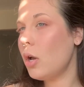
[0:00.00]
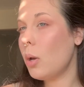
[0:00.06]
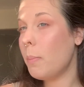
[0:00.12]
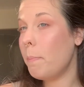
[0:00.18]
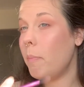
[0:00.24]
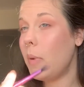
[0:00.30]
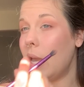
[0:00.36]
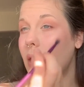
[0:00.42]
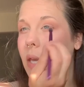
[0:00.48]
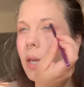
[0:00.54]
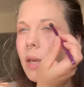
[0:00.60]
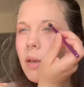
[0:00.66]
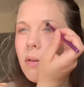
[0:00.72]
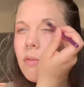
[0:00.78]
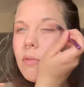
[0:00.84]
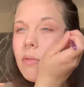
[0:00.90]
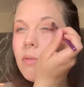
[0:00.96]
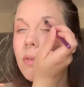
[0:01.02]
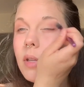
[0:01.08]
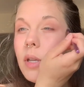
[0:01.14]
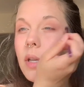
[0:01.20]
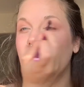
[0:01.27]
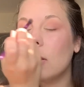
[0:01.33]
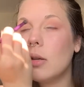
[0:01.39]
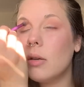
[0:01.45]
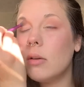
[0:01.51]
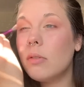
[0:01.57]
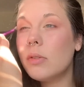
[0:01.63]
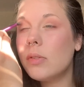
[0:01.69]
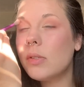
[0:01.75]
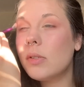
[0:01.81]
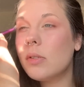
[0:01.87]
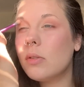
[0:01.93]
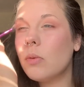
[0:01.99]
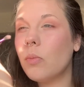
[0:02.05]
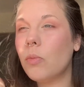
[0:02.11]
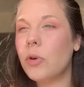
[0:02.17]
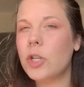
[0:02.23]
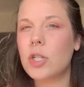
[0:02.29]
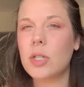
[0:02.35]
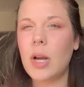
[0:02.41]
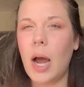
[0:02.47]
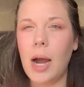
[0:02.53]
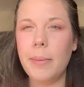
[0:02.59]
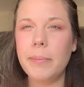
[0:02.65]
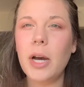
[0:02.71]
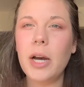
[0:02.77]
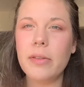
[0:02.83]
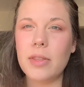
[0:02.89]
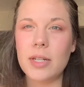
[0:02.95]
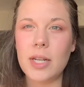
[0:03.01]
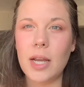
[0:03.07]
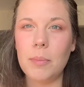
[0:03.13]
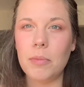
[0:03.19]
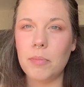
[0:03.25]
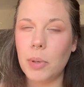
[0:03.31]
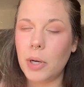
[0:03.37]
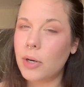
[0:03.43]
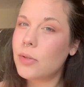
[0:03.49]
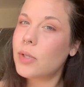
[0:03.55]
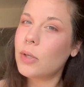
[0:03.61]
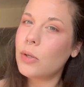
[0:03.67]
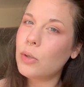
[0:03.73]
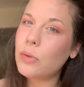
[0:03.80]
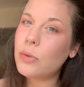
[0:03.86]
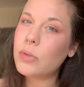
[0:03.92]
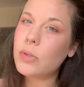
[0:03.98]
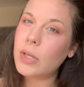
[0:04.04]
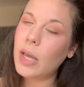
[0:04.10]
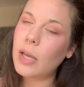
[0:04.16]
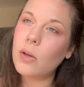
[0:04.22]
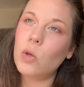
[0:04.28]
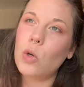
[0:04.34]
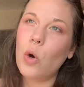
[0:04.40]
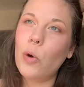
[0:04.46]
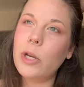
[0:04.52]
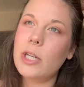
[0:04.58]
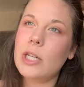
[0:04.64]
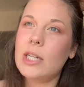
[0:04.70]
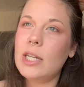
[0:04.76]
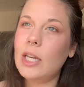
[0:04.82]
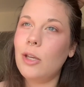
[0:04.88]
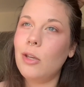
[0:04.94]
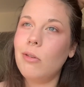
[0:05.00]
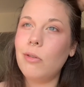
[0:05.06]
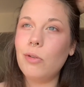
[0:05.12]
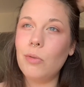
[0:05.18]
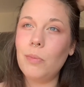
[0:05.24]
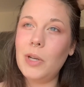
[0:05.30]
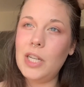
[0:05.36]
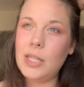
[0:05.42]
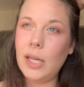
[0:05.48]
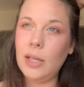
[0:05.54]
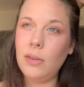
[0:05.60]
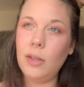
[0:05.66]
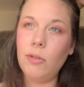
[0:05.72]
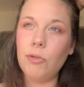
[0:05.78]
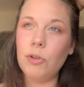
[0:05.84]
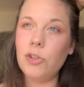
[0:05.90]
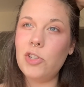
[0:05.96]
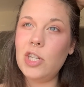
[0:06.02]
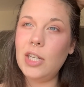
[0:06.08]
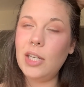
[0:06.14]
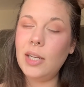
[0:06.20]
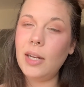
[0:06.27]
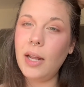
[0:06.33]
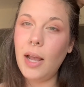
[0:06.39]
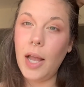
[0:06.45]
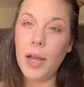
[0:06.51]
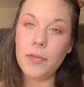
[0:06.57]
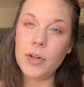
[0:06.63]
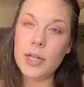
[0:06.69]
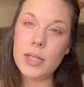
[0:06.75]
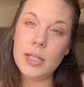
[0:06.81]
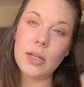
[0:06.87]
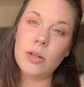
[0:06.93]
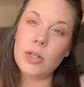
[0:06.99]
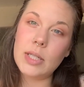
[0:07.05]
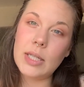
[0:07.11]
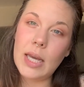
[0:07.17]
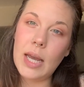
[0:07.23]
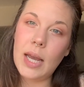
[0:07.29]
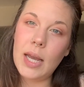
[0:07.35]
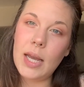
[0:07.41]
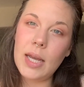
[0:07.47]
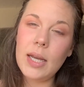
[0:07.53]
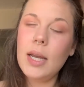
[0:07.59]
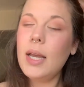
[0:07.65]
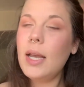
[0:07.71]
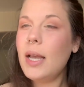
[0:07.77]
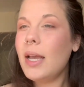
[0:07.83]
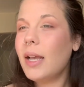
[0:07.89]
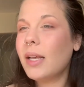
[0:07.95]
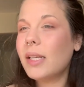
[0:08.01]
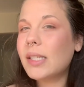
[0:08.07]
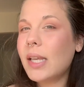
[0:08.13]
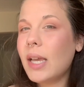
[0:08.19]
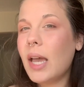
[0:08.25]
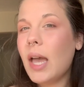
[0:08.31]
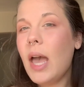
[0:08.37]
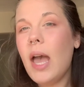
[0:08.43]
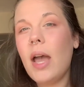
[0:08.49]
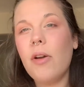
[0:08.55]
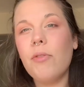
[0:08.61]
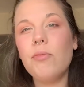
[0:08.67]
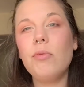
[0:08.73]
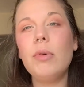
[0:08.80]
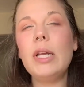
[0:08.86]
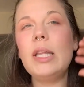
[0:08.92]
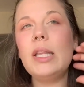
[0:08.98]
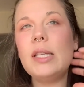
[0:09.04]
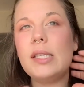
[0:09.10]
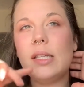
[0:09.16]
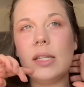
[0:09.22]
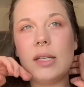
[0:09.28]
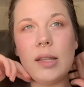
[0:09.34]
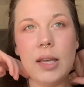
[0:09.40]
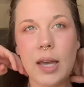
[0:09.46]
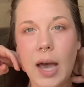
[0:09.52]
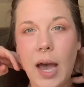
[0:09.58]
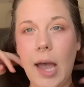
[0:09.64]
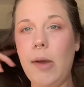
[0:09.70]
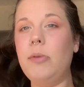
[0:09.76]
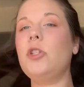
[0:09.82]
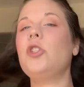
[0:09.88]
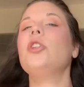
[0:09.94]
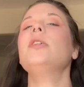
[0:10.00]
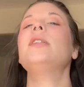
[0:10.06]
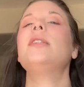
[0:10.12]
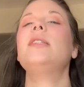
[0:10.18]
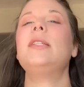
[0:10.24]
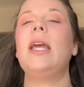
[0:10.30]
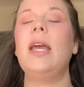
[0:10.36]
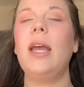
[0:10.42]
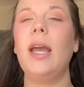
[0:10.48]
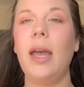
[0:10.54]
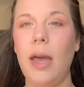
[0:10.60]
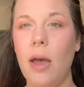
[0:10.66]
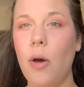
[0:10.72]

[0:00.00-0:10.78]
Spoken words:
making videos, which I'm not the type of person who's like going to take you through my daily routine every single day, because like realistically I was just staying at